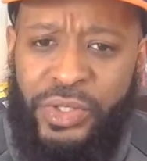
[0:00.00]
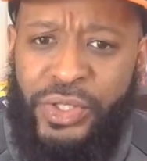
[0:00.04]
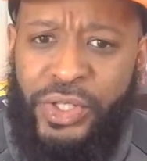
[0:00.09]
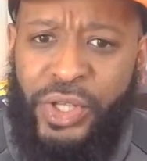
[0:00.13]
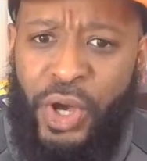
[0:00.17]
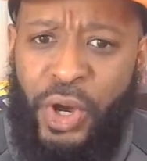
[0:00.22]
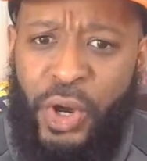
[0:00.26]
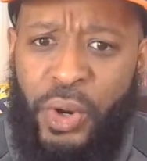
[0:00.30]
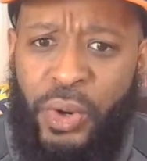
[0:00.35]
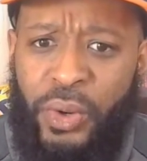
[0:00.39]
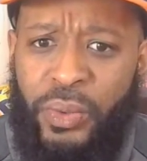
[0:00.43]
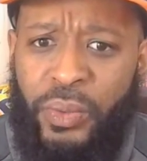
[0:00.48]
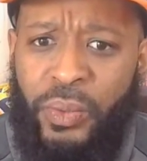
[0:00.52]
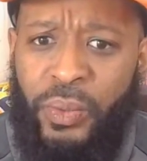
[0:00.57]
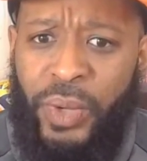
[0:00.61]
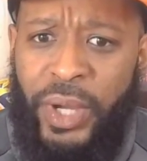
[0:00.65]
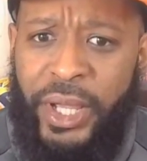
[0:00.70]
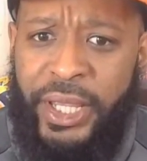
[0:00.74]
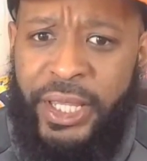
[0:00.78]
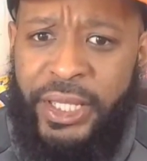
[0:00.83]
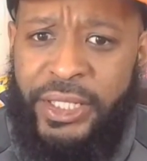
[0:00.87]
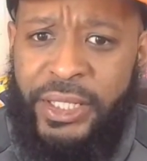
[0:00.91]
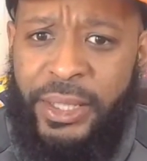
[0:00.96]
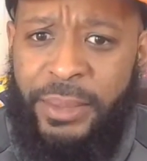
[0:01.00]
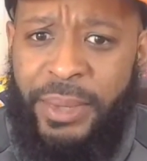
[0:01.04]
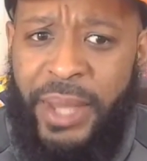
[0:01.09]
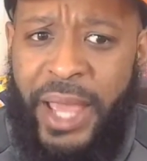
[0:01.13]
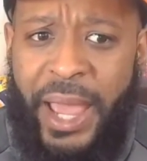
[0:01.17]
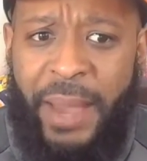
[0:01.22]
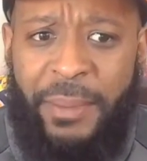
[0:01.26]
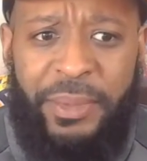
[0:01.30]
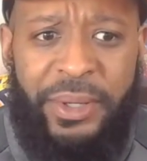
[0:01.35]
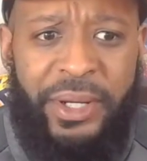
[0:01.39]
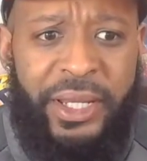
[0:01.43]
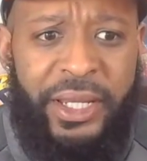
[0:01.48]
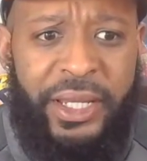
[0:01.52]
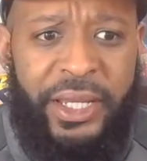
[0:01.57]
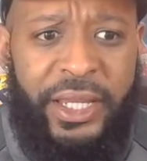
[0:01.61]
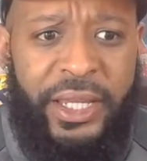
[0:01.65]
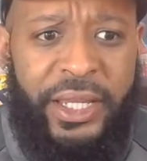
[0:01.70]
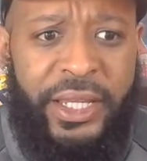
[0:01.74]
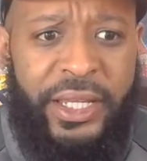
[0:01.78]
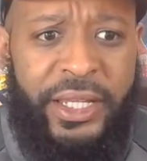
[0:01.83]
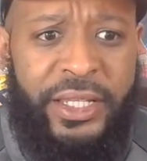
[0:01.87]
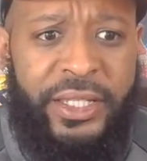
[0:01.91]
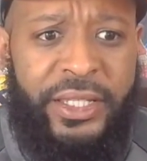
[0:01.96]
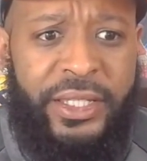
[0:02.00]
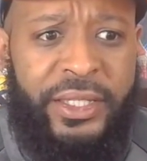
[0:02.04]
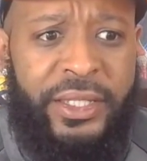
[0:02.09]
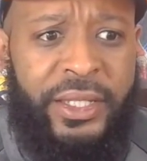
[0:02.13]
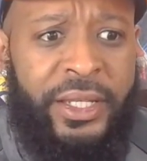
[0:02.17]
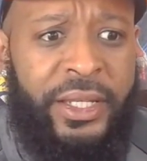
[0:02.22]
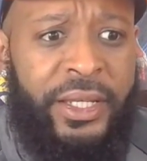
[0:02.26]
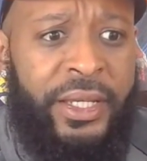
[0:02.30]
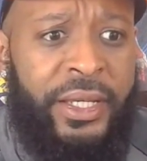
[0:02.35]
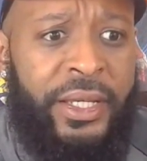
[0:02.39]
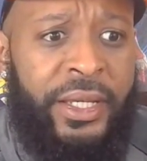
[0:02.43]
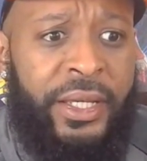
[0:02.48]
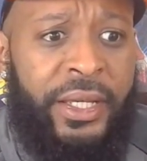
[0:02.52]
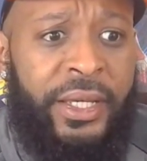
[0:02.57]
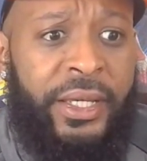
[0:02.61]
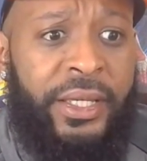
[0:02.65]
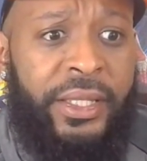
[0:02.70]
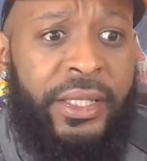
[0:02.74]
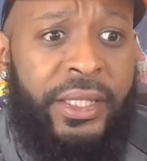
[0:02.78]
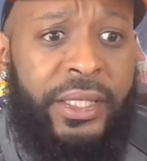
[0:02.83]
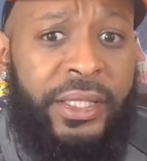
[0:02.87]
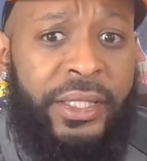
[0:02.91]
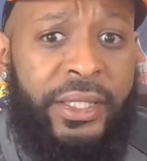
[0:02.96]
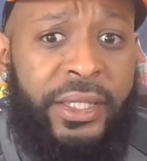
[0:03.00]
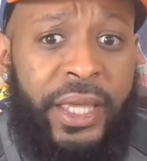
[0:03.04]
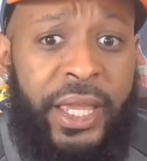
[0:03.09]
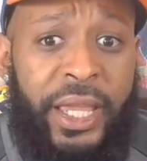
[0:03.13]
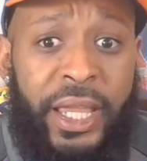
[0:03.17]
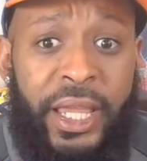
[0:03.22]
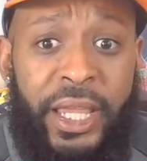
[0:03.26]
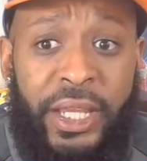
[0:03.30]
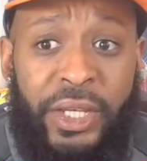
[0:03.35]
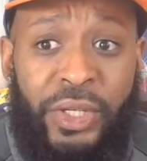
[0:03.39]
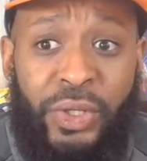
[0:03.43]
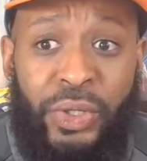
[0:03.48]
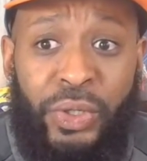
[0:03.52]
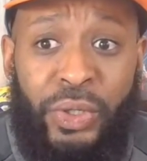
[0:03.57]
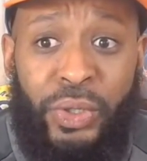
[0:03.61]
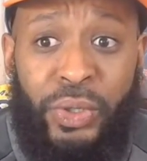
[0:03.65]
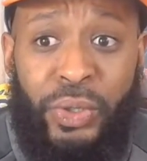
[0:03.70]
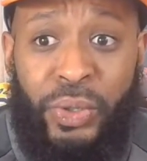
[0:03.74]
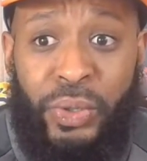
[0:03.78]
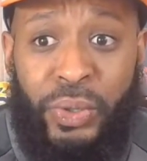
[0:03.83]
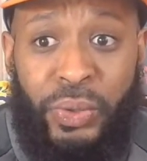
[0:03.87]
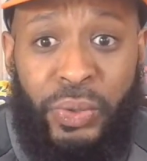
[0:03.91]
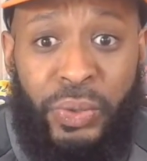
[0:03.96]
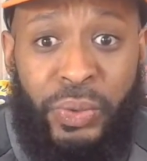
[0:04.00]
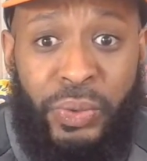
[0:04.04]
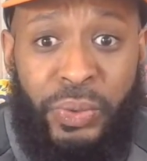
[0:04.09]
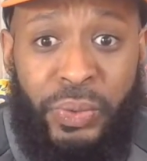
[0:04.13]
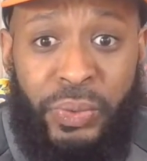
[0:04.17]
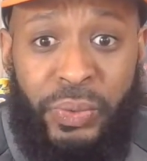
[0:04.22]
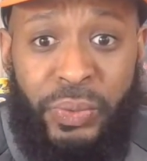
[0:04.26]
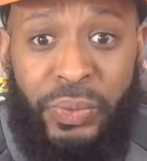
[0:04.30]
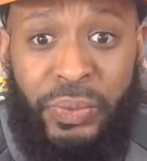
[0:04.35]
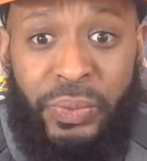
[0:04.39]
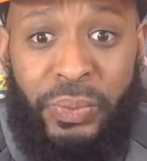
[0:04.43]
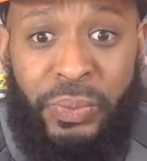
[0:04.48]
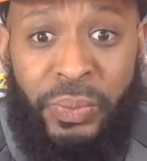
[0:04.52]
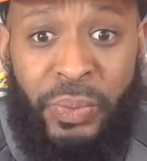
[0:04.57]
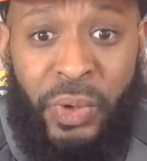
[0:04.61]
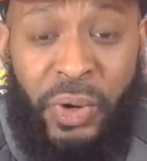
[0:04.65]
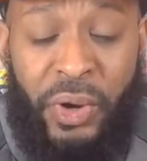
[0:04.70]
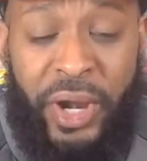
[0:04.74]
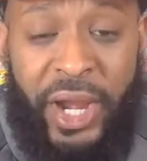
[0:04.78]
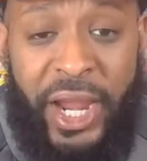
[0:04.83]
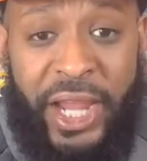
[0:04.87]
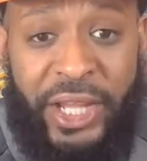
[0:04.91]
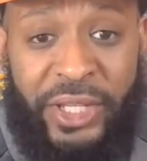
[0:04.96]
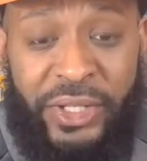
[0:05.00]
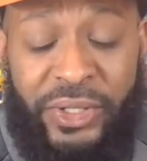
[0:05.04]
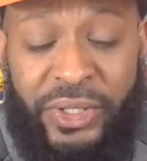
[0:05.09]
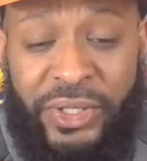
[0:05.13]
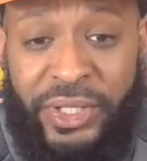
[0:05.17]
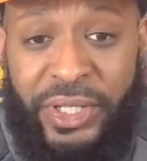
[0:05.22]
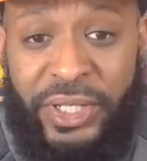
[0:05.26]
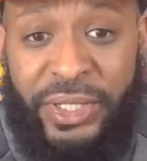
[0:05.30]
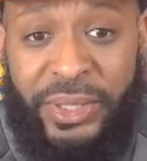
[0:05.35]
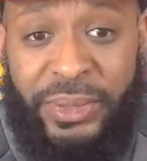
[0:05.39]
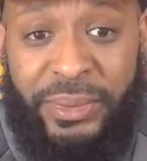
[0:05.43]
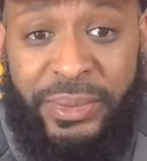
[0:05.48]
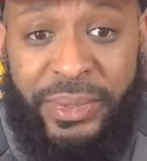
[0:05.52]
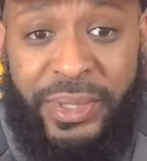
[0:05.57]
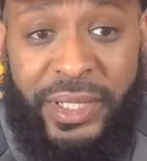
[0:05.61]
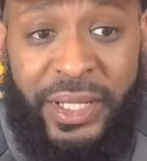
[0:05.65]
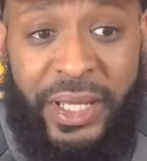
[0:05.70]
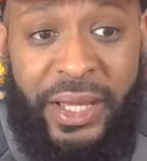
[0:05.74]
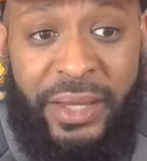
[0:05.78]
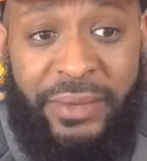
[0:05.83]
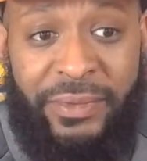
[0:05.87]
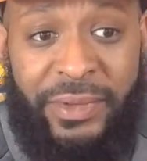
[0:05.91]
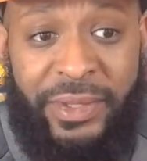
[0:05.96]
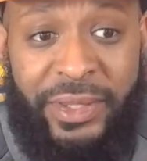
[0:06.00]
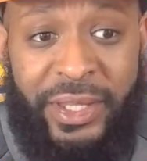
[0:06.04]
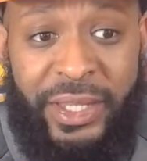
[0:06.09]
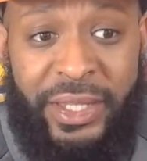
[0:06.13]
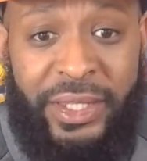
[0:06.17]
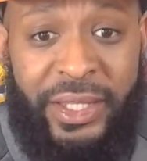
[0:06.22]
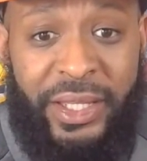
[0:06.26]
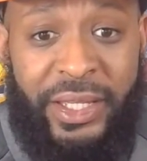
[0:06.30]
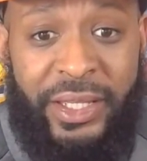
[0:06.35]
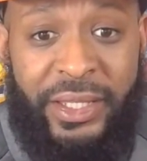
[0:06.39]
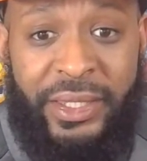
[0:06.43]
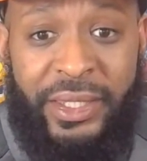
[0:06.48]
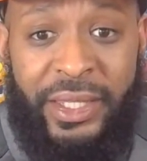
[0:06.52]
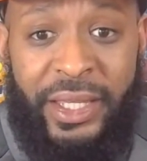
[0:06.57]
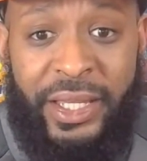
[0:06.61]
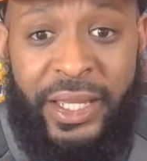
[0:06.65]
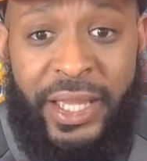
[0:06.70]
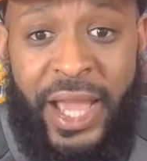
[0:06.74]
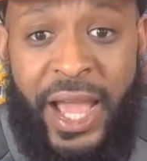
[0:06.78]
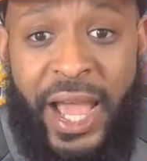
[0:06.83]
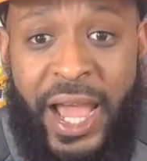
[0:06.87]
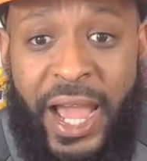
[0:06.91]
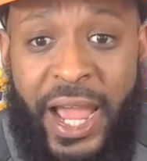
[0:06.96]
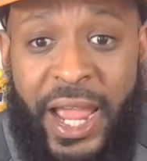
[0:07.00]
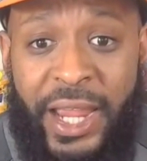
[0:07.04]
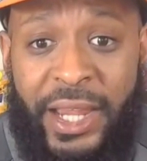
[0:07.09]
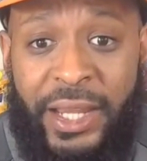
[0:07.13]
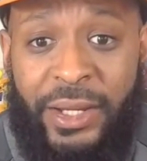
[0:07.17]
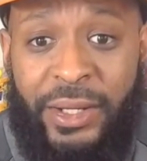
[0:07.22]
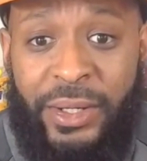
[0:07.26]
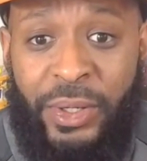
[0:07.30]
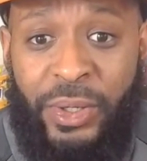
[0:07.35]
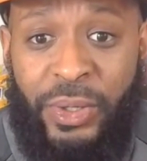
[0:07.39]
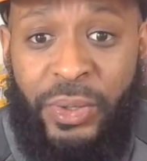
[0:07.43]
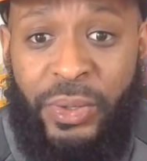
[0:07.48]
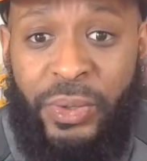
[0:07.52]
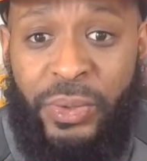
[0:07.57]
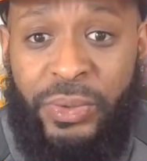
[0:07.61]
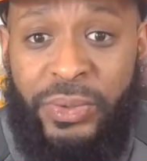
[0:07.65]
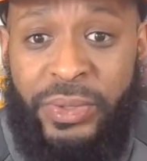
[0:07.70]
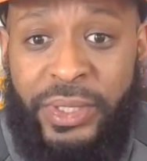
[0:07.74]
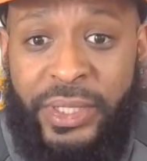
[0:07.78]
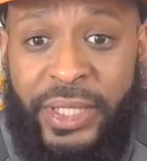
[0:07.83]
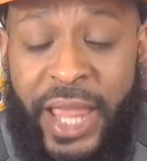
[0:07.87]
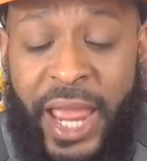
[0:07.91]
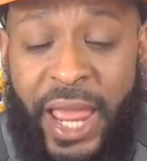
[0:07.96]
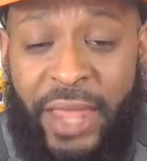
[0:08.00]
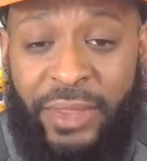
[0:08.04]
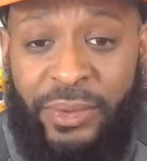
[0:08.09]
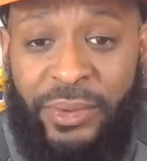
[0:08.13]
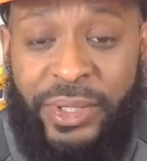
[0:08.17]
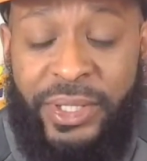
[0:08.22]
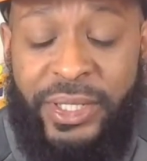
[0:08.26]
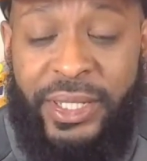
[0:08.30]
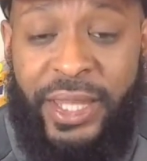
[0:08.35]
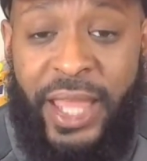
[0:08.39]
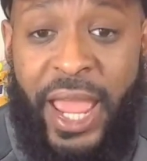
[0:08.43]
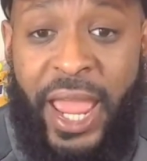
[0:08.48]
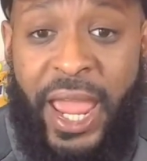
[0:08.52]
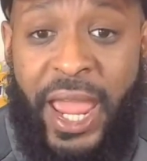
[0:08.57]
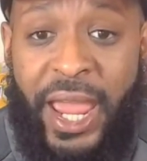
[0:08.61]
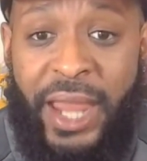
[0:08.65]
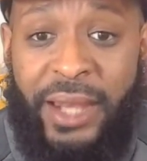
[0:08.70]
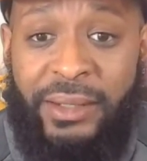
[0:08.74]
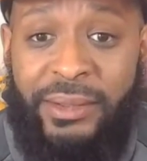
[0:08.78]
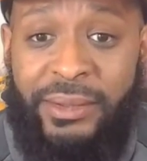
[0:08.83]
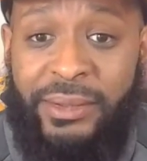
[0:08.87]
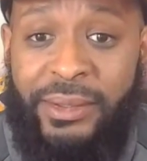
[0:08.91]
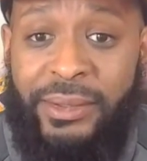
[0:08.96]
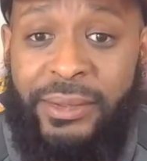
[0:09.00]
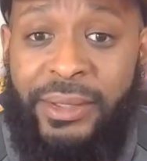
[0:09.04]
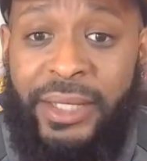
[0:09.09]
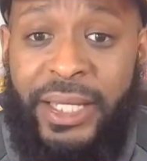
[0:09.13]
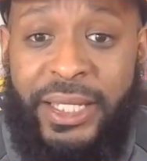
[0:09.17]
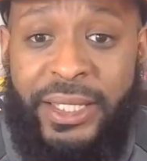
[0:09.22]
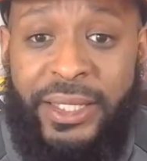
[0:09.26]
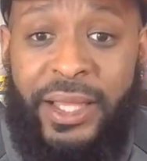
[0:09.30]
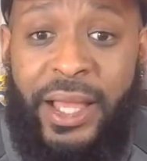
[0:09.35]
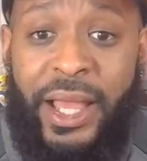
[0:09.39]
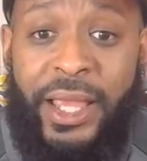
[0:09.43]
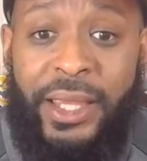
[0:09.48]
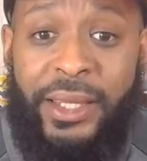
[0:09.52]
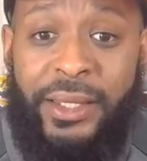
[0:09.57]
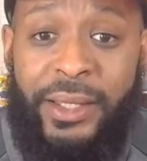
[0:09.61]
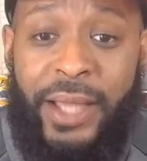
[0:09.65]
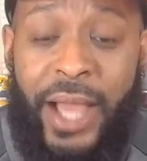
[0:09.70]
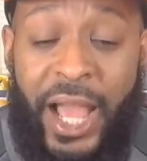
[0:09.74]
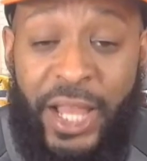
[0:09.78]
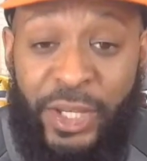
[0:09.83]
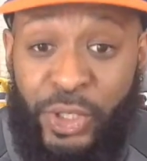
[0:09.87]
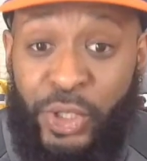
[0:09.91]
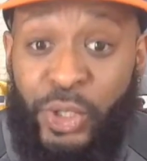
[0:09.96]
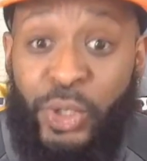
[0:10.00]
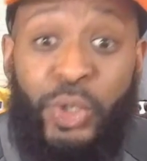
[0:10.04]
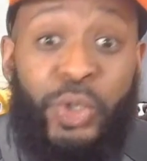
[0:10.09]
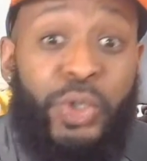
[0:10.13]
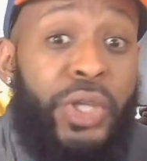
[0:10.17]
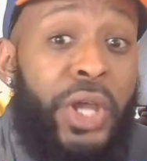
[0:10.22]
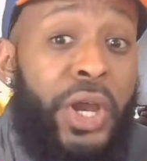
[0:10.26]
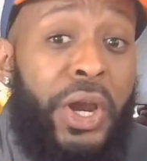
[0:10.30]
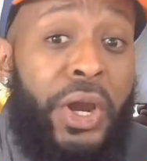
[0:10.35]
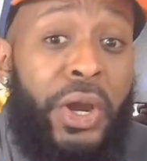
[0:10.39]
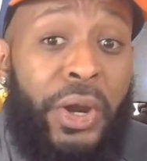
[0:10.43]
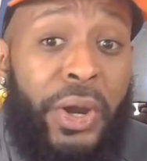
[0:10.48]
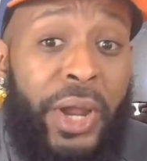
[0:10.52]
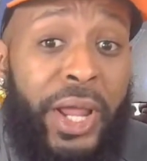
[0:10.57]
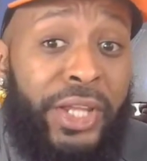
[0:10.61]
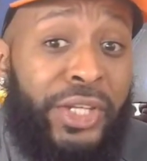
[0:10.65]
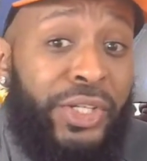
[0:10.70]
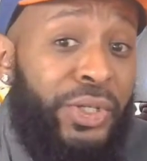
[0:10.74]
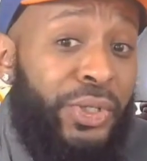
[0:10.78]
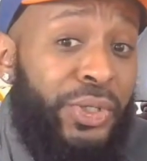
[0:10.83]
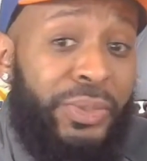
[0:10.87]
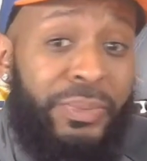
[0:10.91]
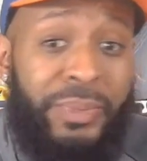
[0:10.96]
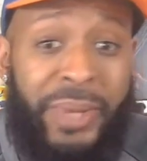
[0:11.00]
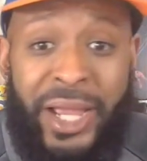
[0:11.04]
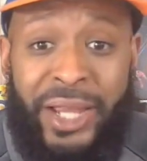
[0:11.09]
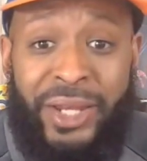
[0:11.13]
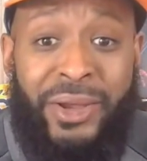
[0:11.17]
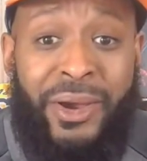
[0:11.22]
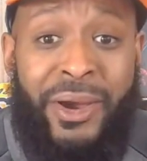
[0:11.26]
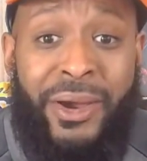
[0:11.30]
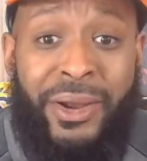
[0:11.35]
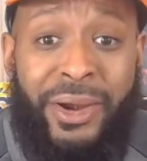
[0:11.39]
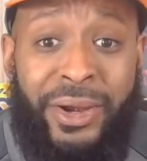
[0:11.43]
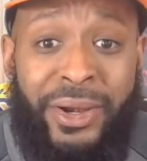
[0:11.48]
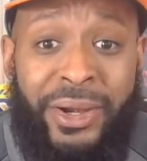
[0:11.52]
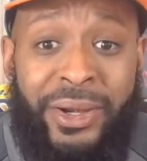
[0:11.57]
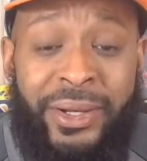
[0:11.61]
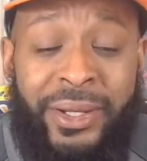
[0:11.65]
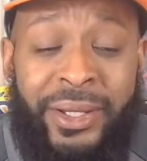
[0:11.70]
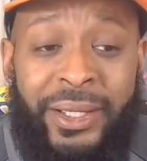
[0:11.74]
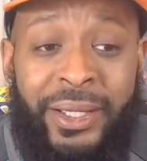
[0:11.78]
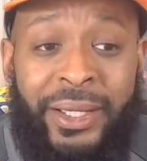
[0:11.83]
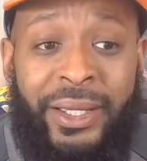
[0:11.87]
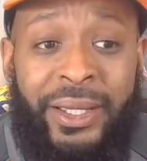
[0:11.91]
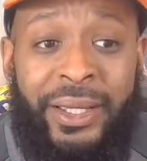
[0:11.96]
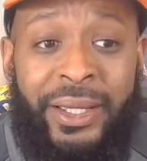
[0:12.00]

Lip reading: so what ends up happening is they do more exorcism stuff. And then the guy who's Catherine's dad, he's like, I choose her. I choose my daughter.